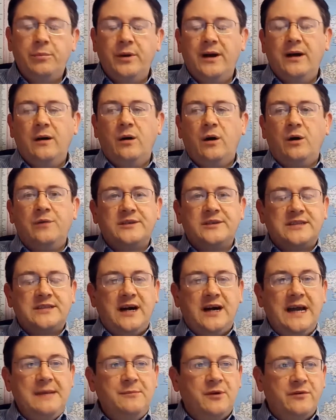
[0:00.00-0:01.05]
But over
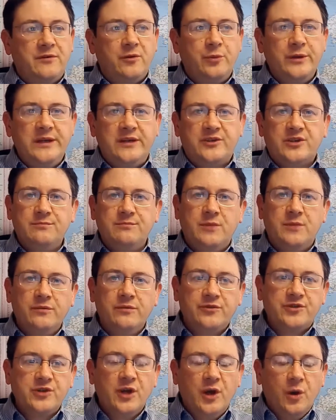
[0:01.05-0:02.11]
time, over weeks and
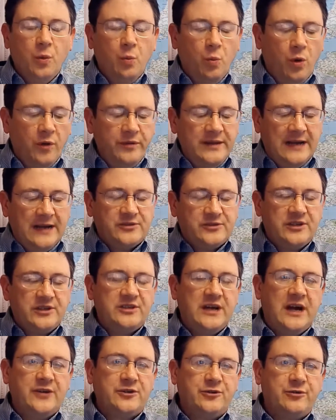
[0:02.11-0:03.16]
months, what they actually
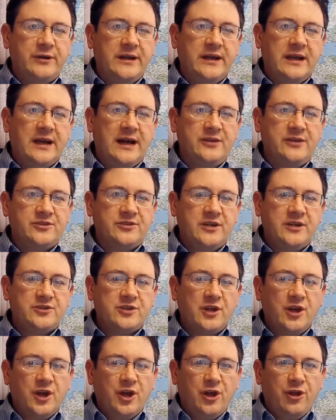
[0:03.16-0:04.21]
start to realise
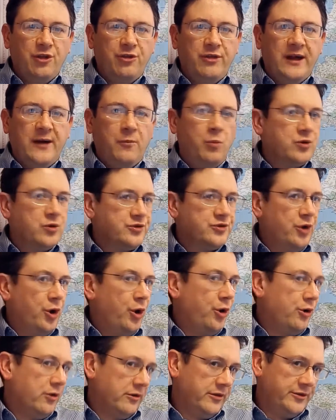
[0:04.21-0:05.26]
is that wasn't
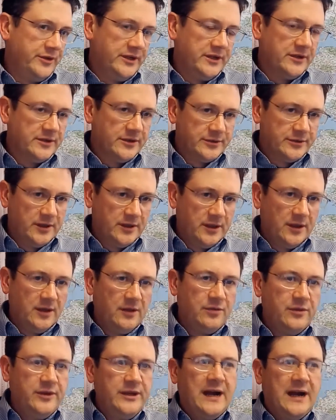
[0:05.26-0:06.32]
all they needed.
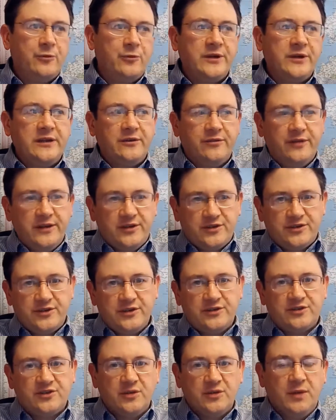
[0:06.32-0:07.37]
They now need this
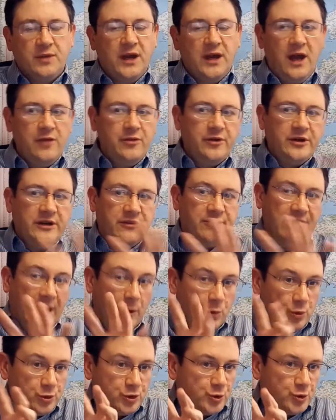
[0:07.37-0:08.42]
system, and they need
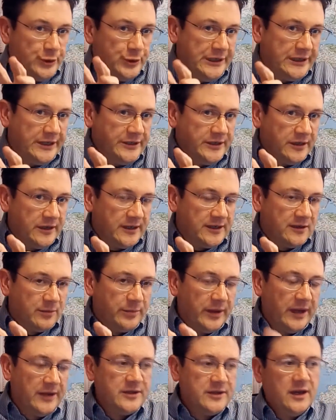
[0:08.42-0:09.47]
that one tweaking a little
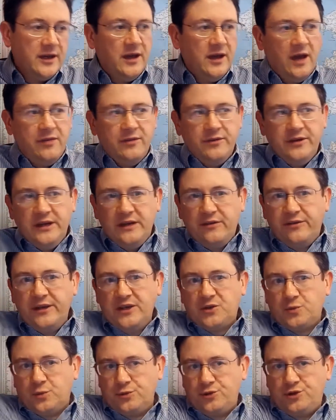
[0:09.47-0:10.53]
bit, and they need
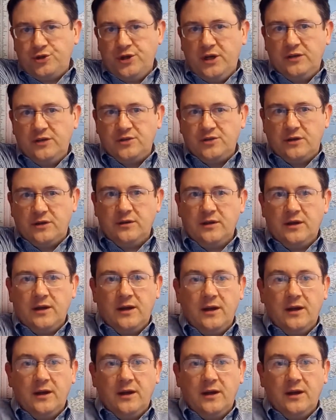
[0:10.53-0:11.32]
this one changing.